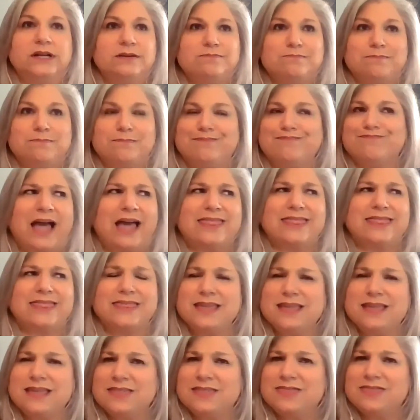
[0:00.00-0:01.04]
done it, I
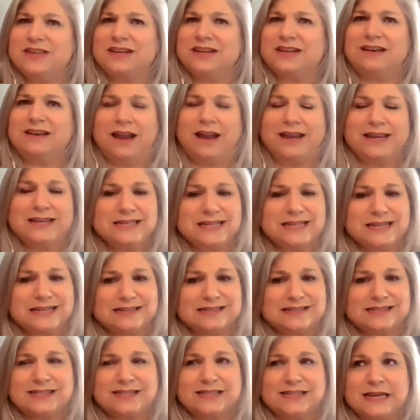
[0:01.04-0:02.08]
think, in the 90s.